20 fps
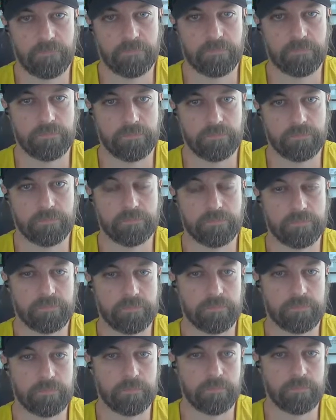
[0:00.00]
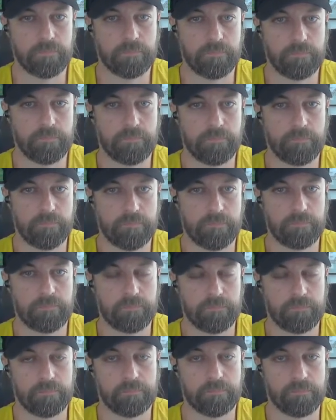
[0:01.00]

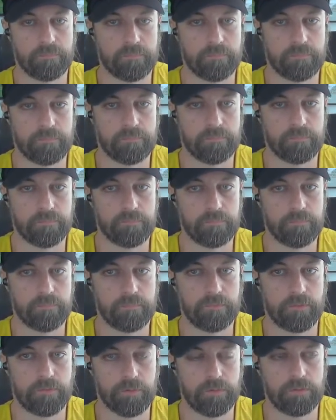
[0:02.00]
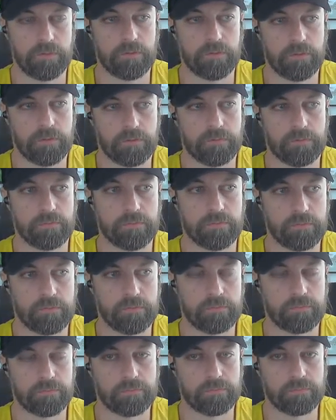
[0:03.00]

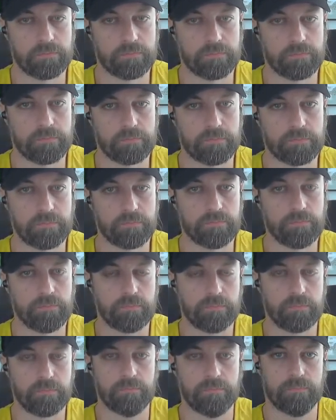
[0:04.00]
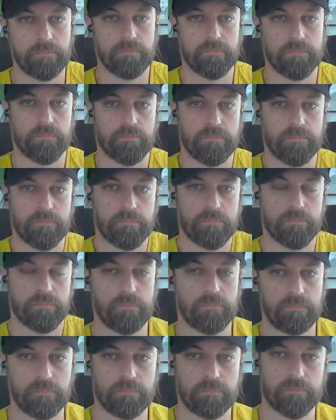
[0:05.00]

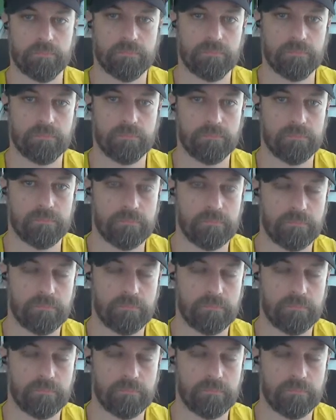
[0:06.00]
[no speech]